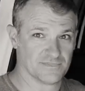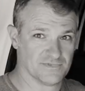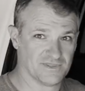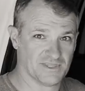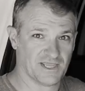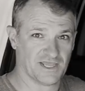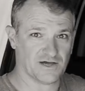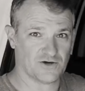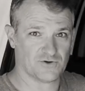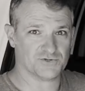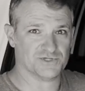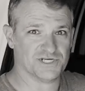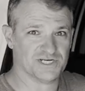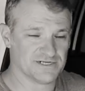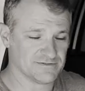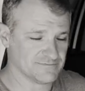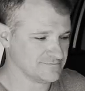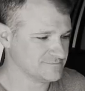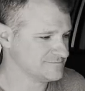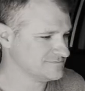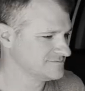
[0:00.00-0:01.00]
Nailed it.
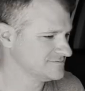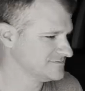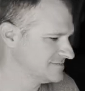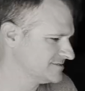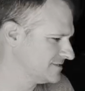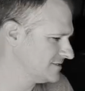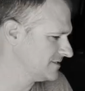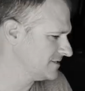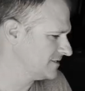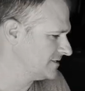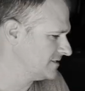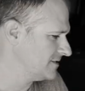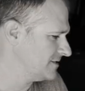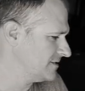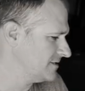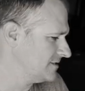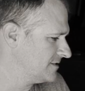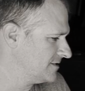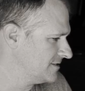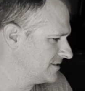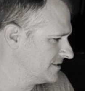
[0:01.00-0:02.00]
That's that was the
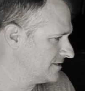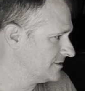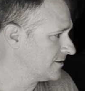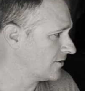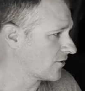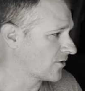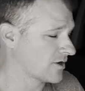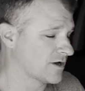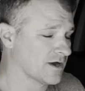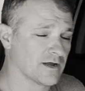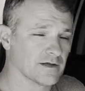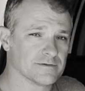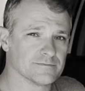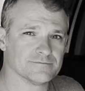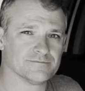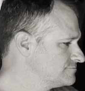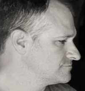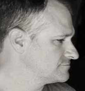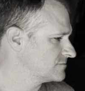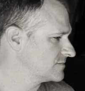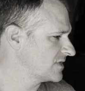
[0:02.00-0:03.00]
thing. All right.
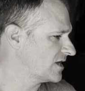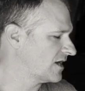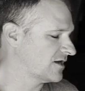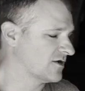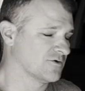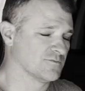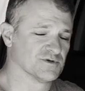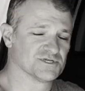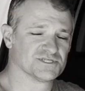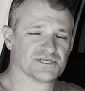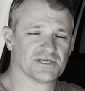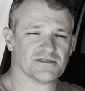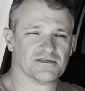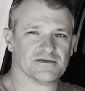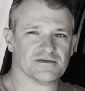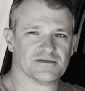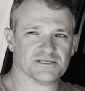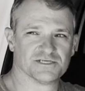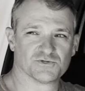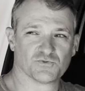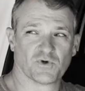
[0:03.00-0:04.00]
I almost said
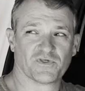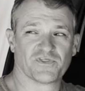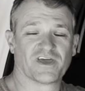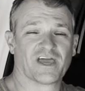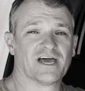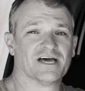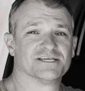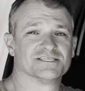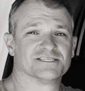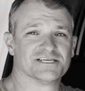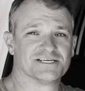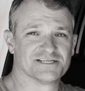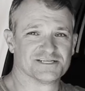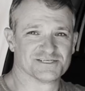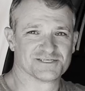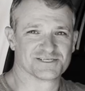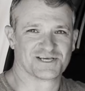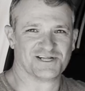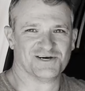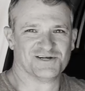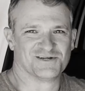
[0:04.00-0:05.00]
this is what the ass end
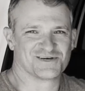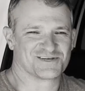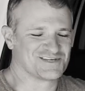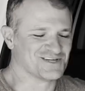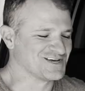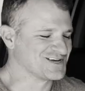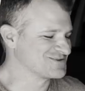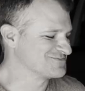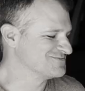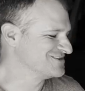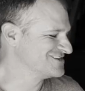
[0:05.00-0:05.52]
is gonna look like.